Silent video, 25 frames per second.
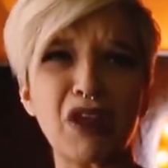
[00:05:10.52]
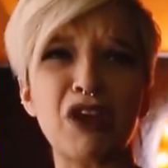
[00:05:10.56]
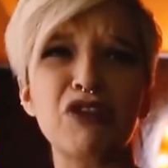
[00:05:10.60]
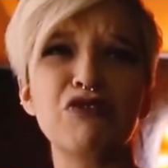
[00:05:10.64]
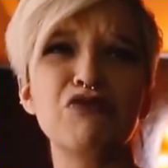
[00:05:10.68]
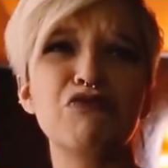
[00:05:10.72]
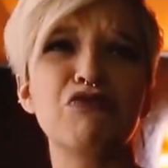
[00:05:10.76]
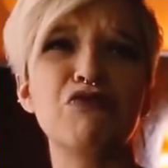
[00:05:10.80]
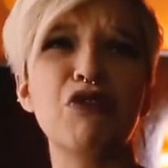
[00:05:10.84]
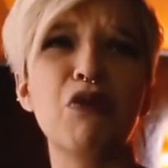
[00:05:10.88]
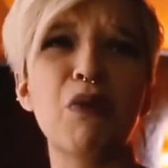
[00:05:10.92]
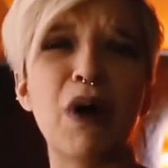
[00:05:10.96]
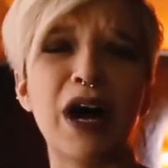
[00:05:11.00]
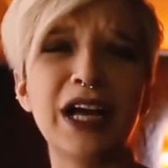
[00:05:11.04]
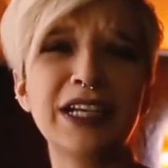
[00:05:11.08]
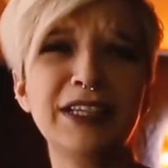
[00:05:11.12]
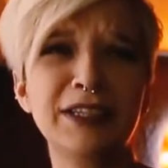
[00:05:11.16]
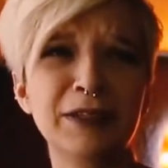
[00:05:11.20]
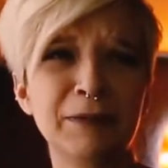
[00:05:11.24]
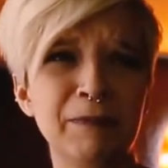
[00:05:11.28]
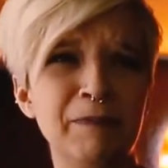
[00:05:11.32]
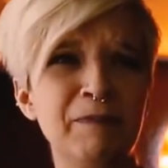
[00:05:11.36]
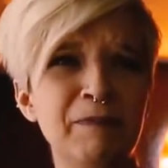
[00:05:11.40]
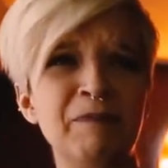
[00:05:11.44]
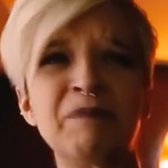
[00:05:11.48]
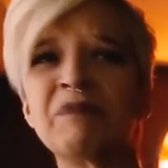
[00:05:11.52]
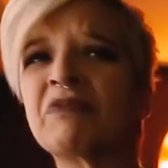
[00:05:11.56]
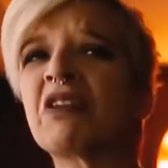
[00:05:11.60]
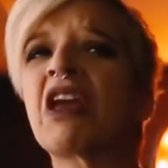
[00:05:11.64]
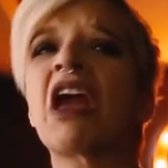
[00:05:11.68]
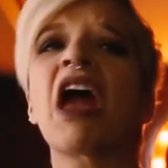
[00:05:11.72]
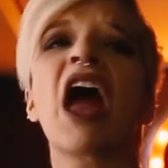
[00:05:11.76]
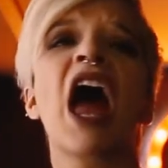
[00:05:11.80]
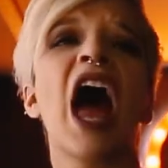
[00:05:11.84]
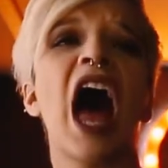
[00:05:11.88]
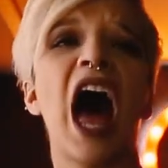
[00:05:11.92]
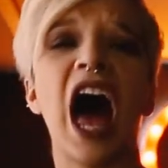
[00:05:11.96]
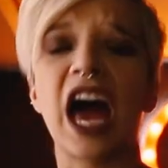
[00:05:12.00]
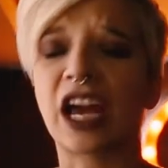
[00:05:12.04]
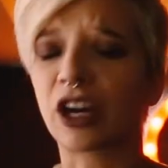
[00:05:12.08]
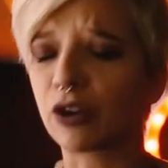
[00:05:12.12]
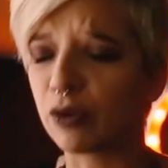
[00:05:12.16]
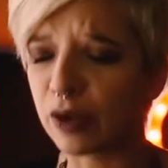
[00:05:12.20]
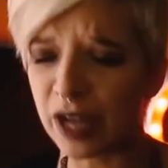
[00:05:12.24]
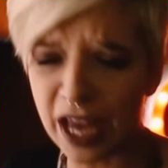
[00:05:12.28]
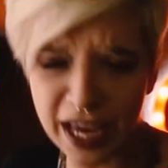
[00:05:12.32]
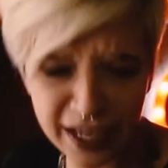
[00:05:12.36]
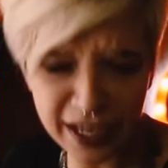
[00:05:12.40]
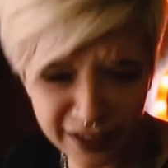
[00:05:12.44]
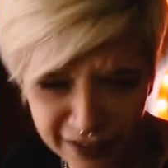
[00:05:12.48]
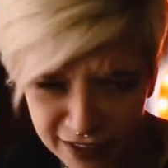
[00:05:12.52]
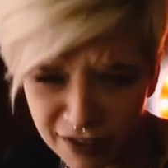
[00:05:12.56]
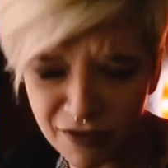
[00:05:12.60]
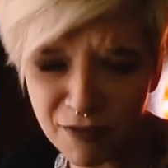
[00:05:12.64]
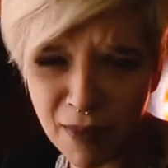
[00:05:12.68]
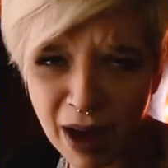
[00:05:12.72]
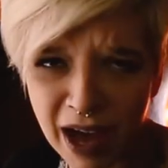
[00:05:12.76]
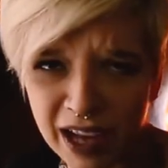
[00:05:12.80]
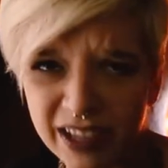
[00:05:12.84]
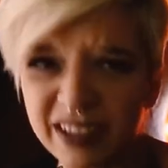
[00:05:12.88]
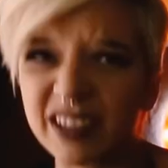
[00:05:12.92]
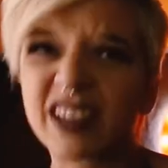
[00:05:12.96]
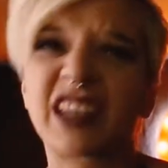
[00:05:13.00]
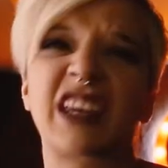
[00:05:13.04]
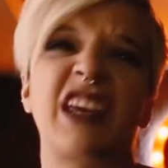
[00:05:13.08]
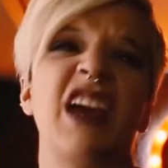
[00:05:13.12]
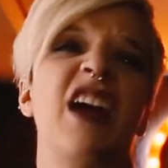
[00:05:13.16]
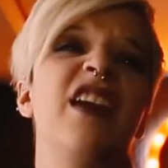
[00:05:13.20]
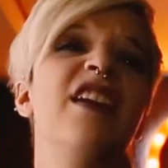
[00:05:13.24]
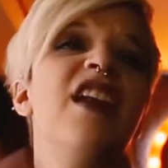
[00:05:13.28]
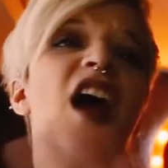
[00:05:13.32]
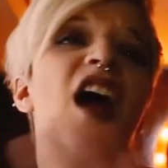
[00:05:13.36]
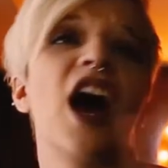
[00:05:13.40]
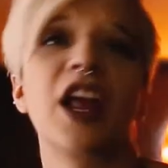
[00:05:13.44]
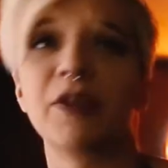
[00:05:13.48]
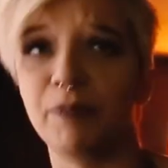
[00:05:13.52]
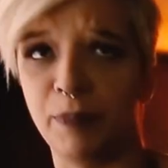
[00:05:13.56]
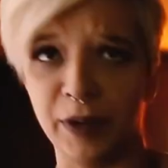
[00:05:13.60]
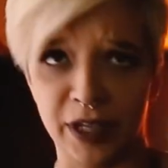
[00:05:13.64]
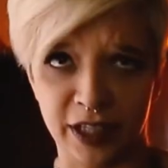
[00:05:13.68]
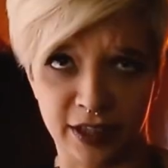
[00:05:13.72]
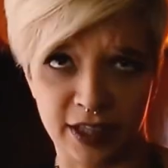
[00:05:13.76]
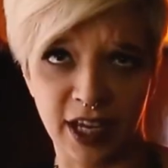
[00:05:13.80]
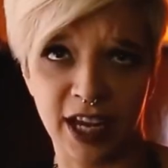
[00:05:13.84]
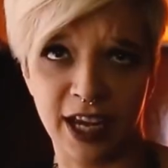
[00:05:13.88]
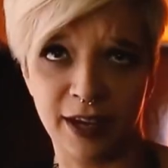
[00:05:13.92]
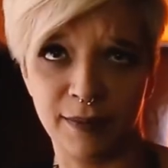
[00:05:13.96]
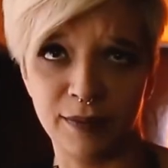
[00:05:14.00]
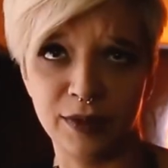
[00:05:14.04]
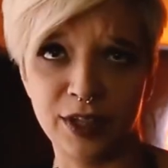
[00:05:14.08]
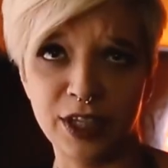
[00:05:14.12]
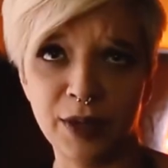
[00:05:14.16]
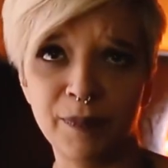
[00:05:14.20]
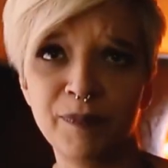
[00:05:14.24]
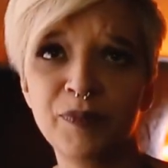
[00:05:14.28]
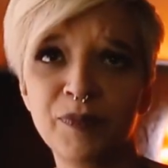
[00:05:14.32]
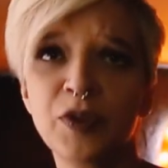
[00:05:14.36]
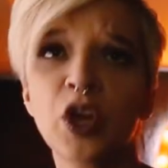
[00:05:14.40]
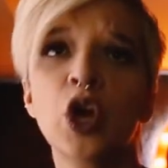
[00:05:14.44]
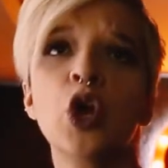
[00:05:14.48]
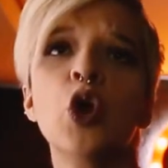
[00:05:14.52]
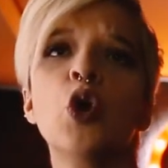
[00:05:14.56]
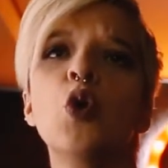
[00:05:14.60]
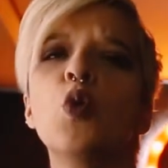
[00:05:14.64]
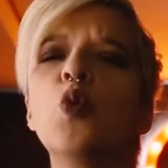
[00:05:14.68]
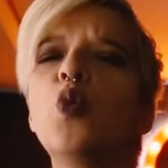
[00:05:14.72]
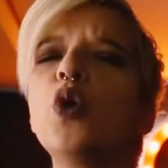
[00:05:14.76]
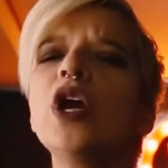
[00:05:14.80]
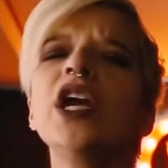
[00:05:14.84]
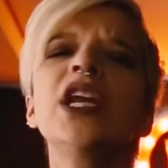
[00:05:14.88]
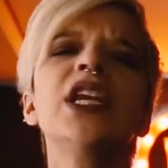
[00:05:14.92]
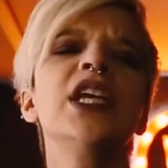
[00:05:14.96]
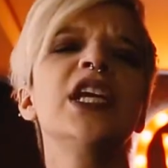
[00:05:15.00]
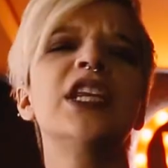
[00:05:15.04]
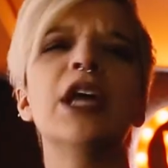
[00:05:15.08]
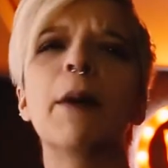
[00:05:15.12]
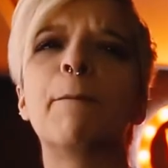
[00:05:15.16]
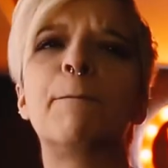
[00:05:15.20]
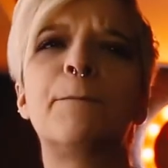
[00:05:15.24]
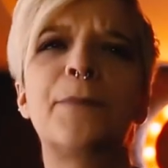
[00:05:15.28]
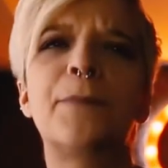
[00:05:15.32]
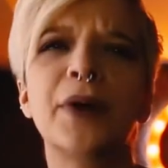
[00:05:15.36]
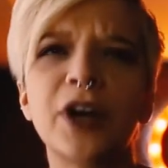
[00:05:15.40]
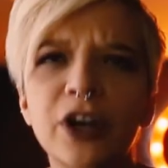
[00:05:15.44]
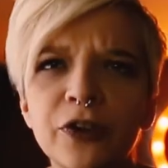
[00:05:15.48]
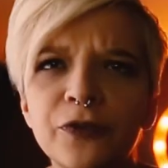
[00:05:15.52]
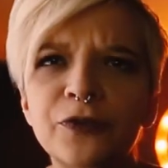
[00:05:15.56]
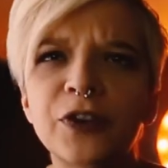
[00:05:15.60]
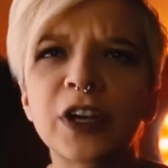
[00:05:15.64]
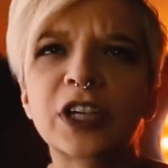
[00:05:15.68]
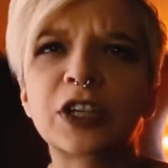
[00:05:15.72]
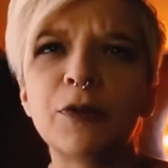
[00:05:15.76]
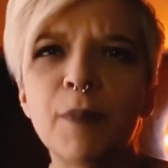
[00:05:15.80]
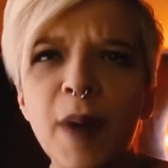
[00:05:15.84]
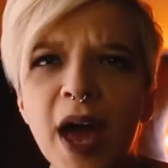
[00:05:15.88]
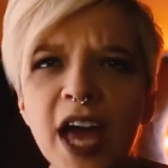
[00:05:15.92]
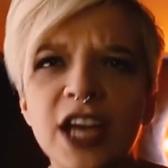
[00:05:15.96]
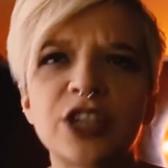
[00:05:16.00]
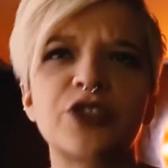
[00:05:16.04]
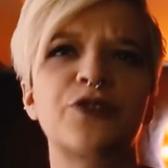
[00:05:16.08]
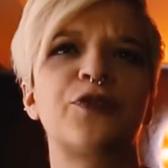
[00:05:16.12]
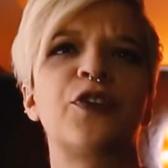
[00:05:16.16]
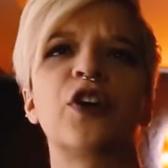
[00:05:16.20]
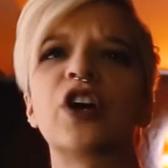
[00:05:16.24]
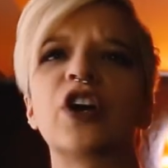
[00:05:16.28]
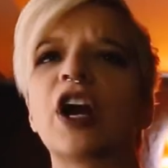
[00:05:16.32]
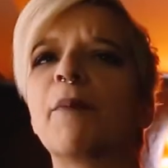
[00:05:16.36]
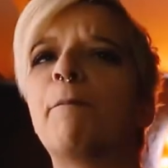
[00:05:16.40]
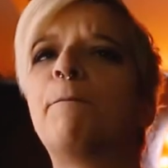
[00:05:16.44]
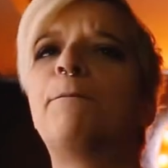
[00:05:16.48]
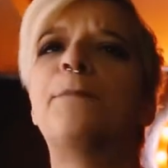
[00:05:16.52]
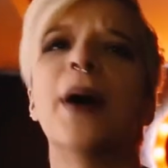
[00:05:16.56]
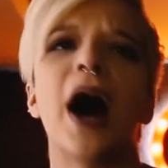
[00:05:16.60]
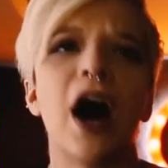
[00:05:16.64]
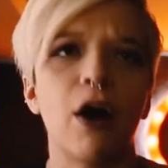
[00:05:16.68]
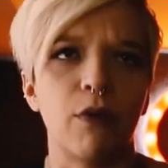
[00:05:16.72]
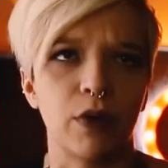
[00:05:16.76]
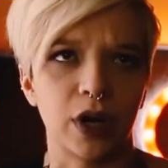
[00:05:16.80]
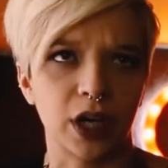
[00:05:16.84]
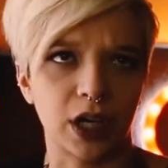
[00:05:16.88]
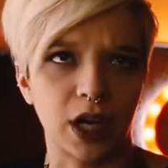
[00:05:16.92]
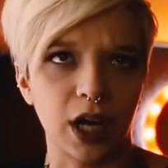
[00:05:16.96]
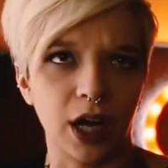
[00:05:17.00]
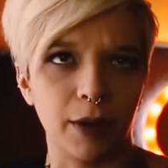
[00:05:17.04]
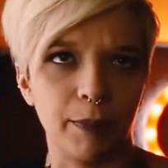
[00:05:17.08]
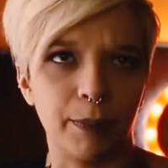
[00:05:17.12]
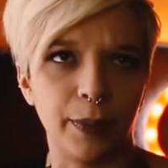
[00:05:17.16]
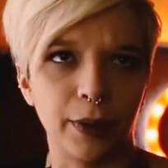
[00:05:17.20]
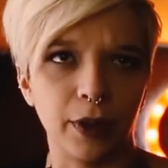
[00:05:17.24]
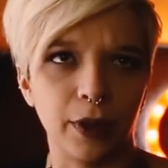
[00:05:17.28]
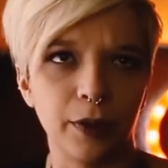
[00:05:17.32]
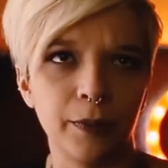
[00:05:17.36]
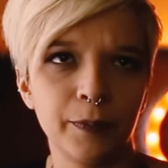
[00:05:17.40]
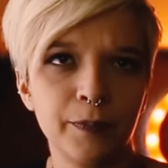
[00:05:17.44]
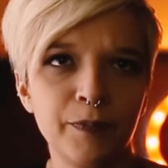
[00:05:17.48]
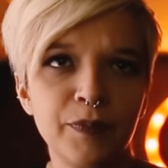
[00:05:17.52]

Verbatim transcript: You know what? A creative mind cannot be tamed. We need a perfect match for a power couple.